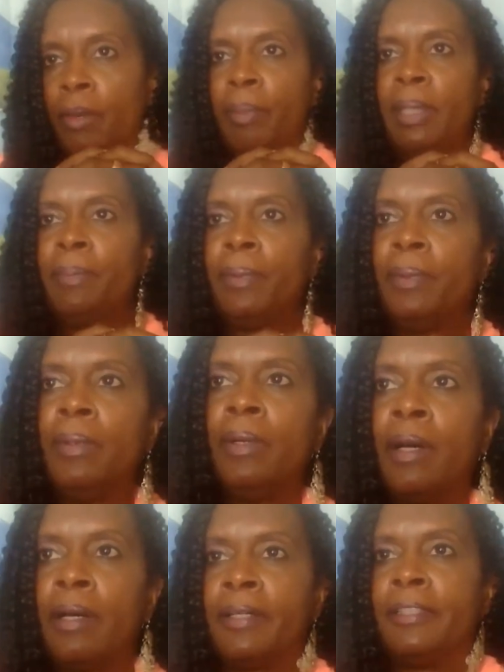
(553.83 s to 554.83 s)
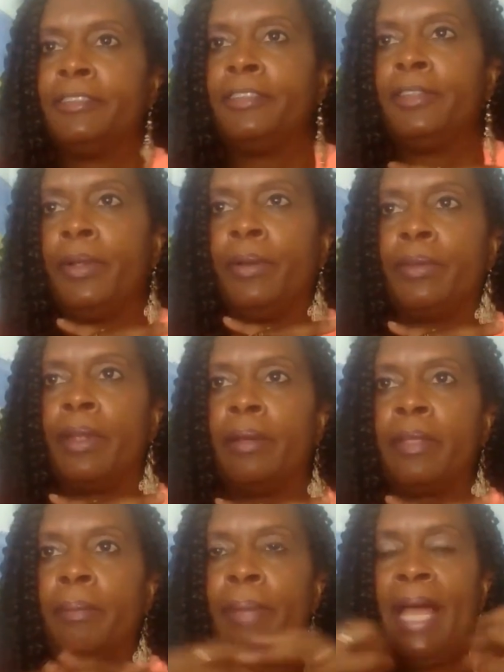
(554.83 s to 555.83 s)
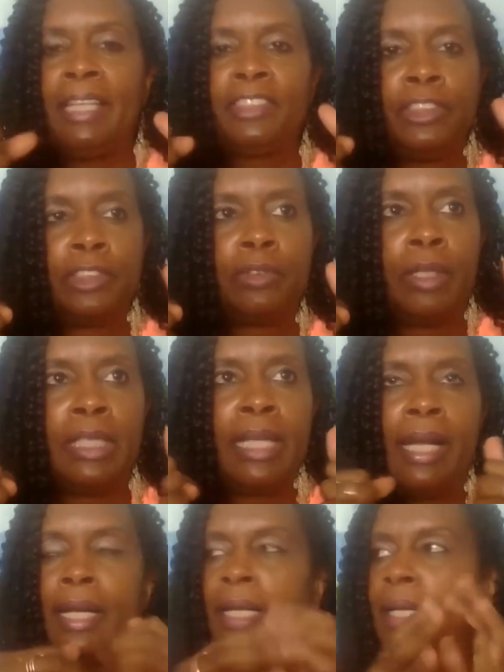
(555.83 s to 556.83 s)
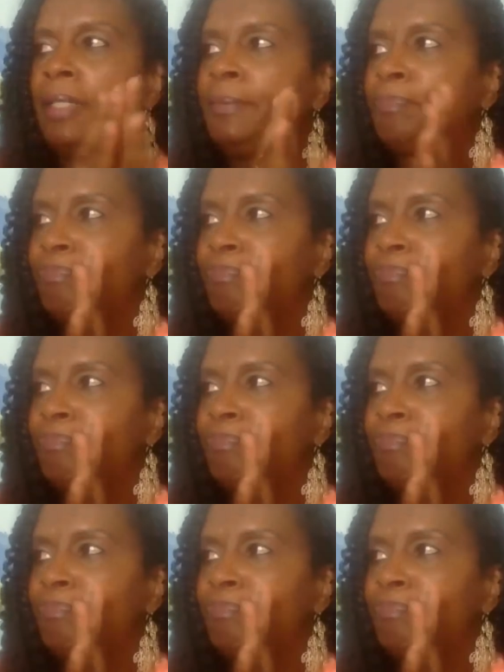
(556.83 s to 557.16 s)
people, the passions running high.